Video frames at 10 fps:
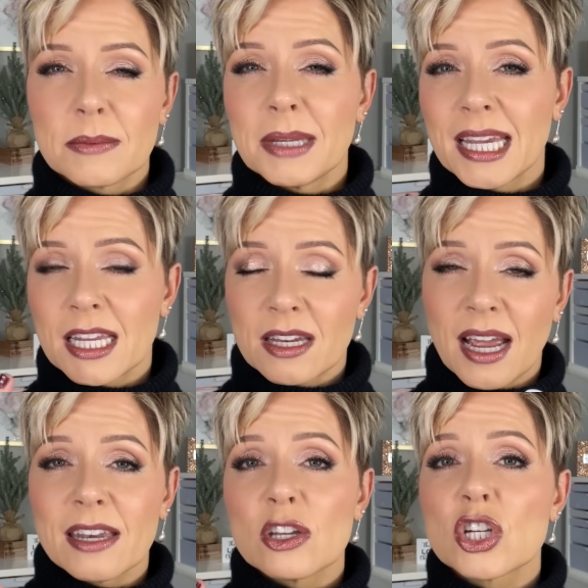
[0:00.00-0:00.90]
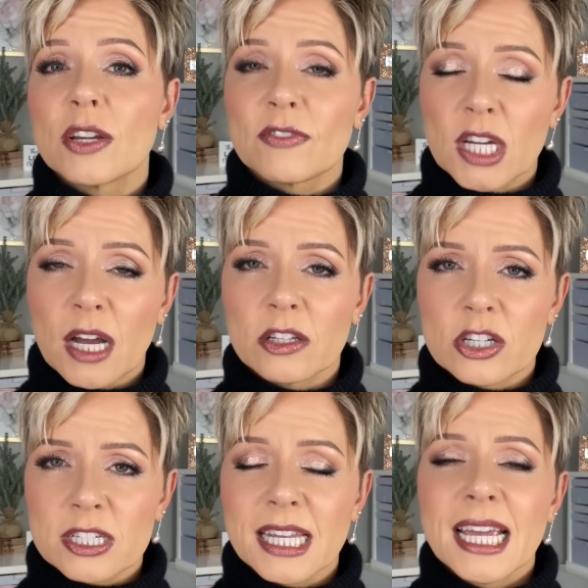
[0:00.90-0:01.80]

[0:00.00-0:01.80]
it can kind of shift colors.